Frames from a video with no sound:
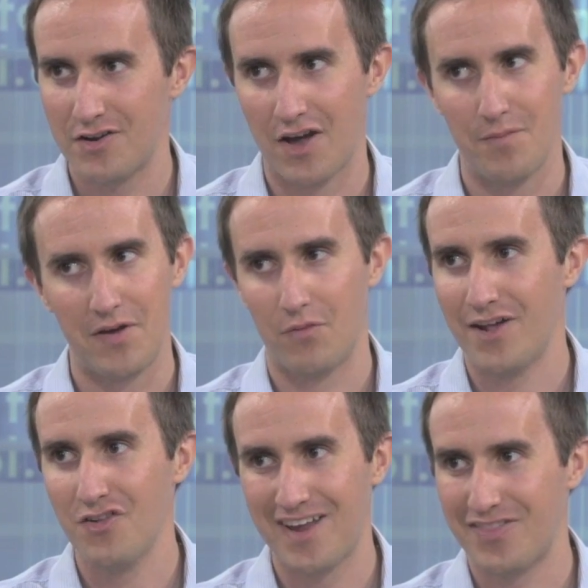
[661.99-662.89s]
income. And when
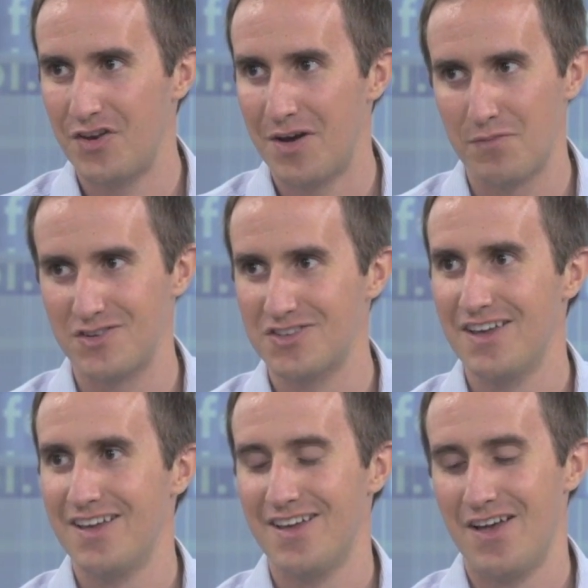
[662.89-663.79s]
I look at the numbers
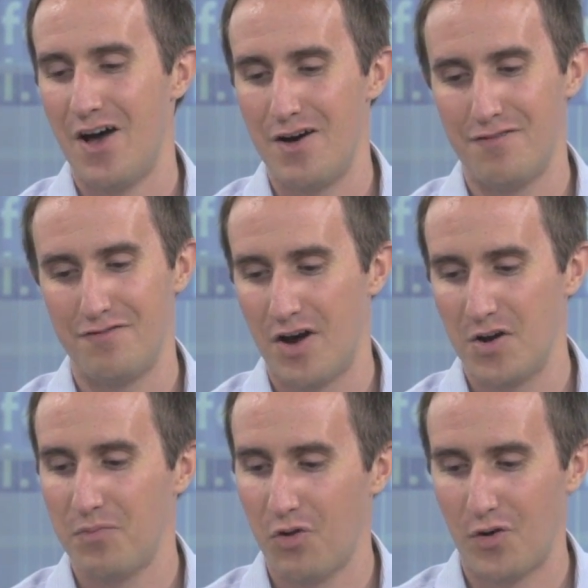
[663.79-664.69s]
of
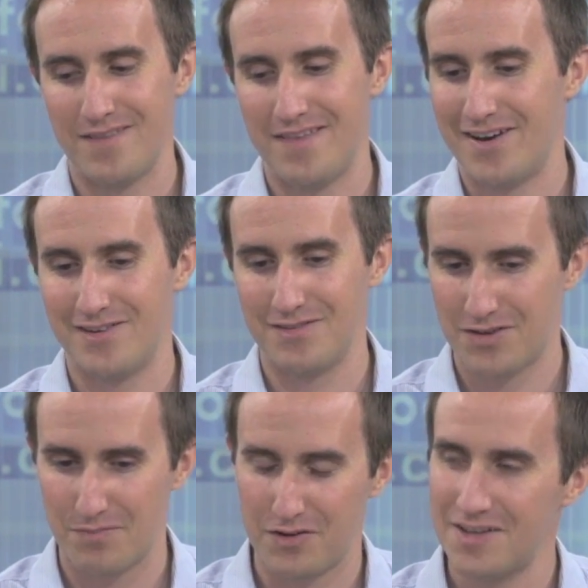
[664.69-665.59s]
unemployed that are
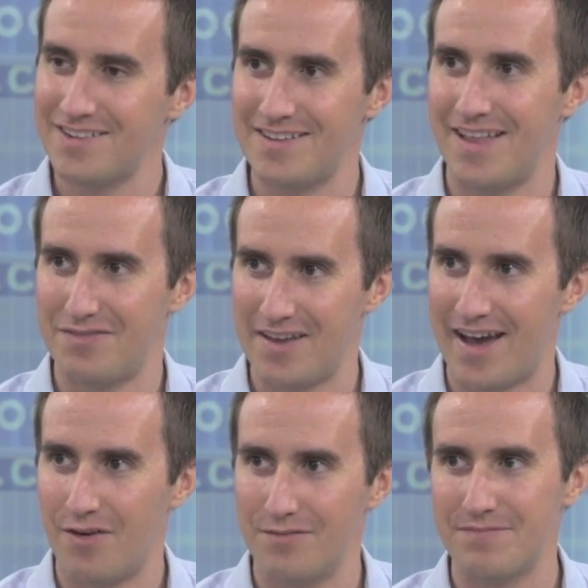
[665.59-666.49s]
completely left
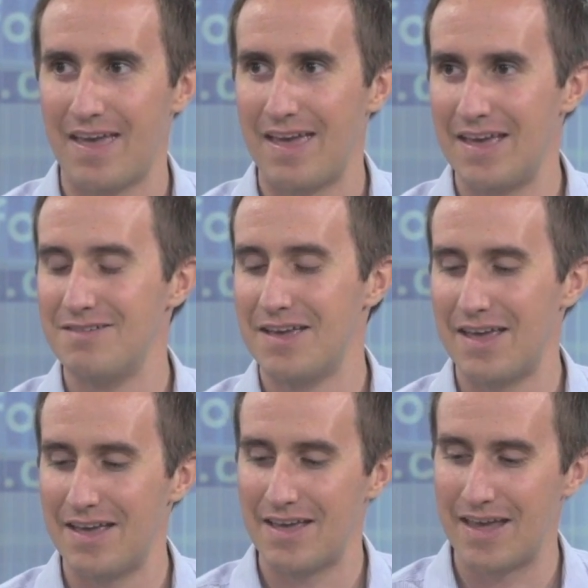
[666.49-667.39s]
out,
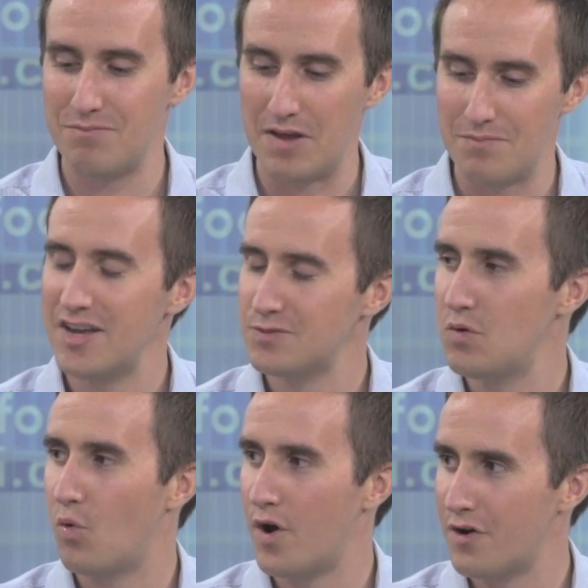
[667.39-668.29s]
it, it makes
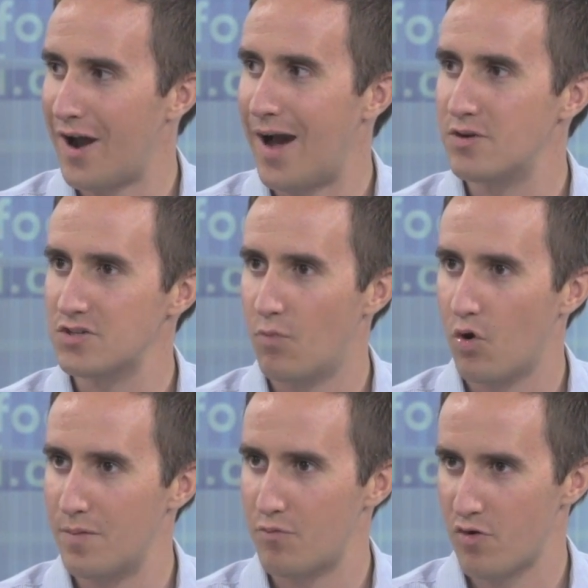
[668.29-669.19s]
me wonder how much
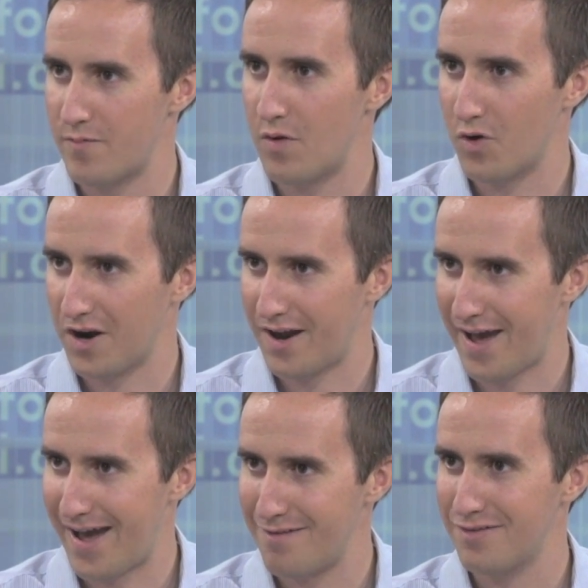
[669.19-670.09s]
more improvement we're going to
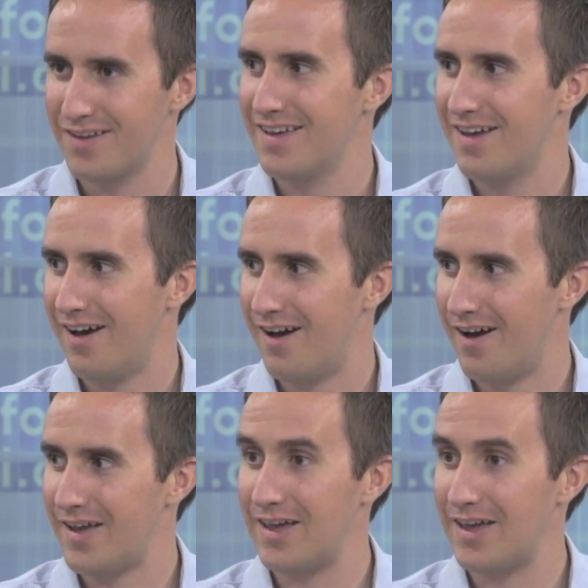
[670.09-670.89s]
have uh,